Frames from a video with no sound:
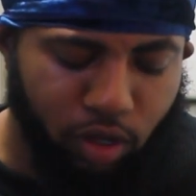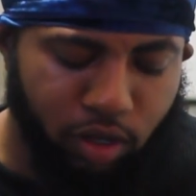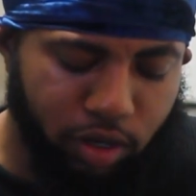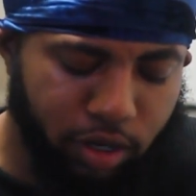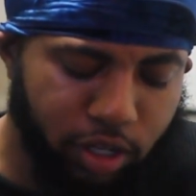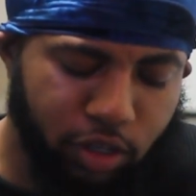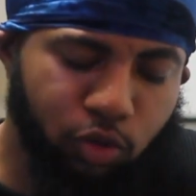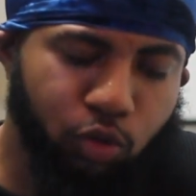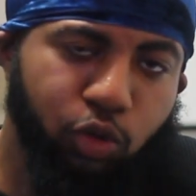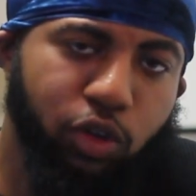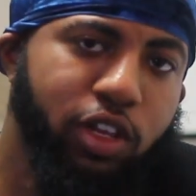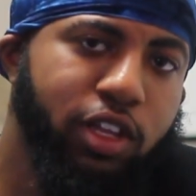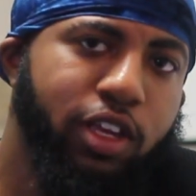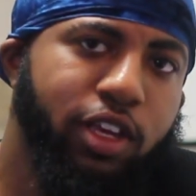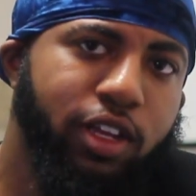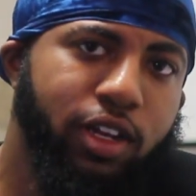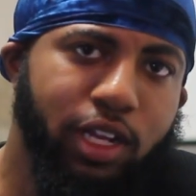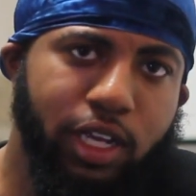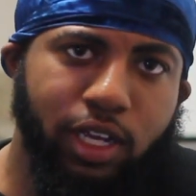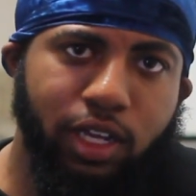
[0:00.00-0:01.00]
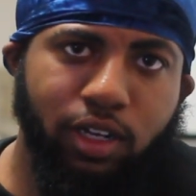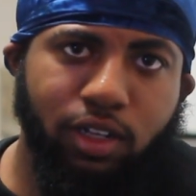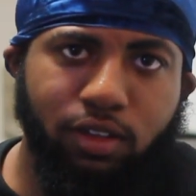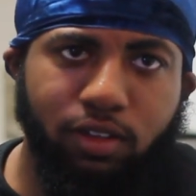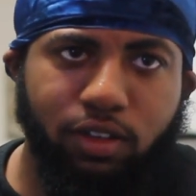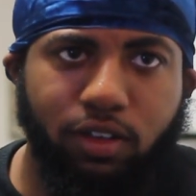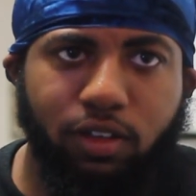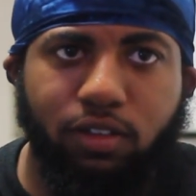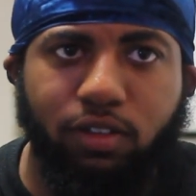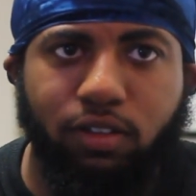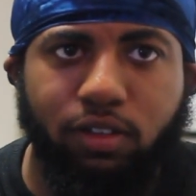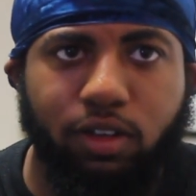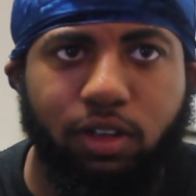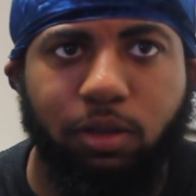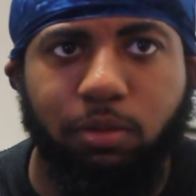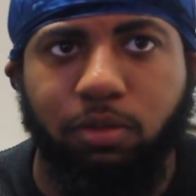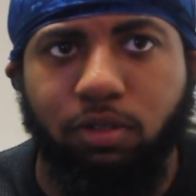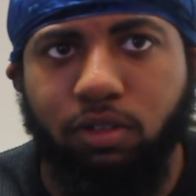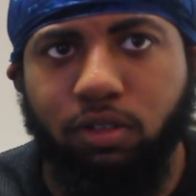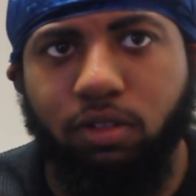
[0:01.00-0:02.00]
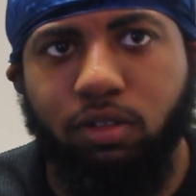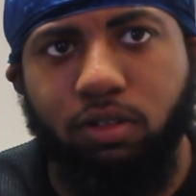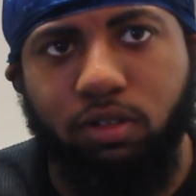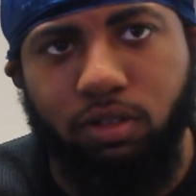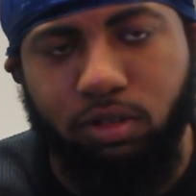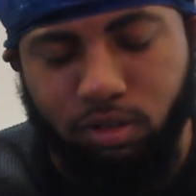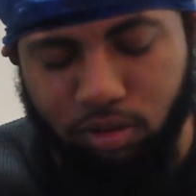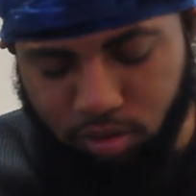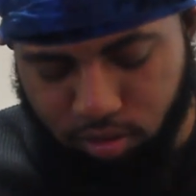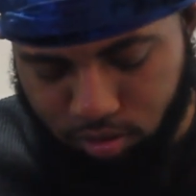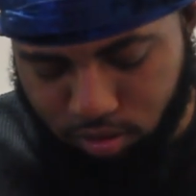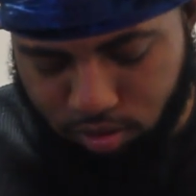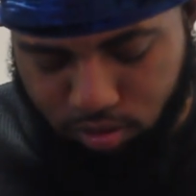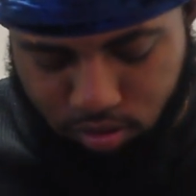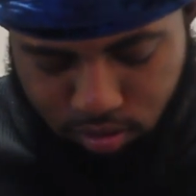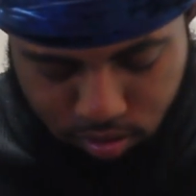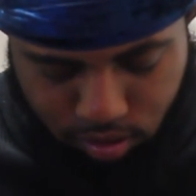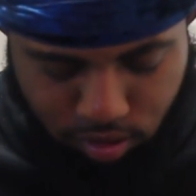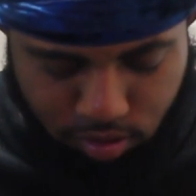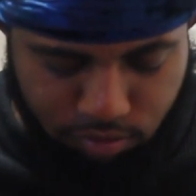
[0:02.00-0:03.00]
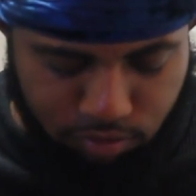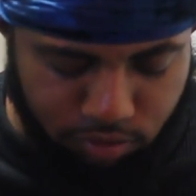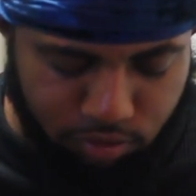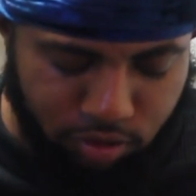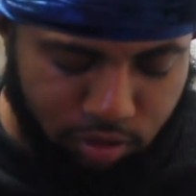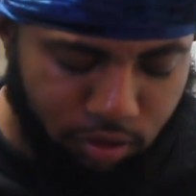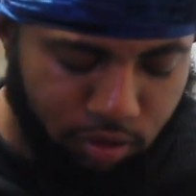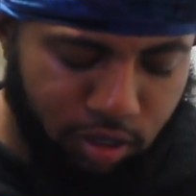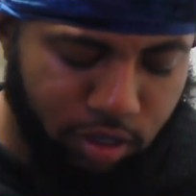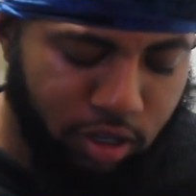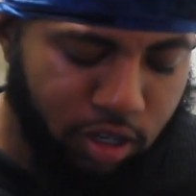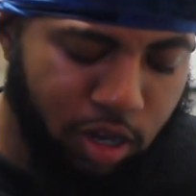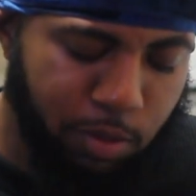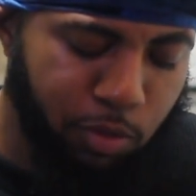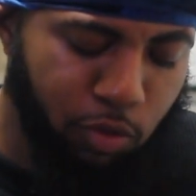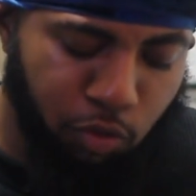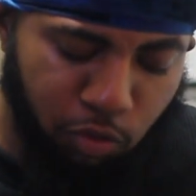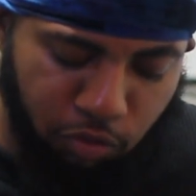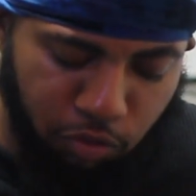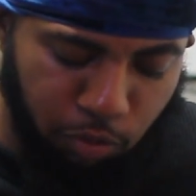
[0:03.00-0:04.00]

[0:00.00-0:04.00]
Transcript: niggas really get down in Texas type shit. Yeah. Like, for sure, like, coming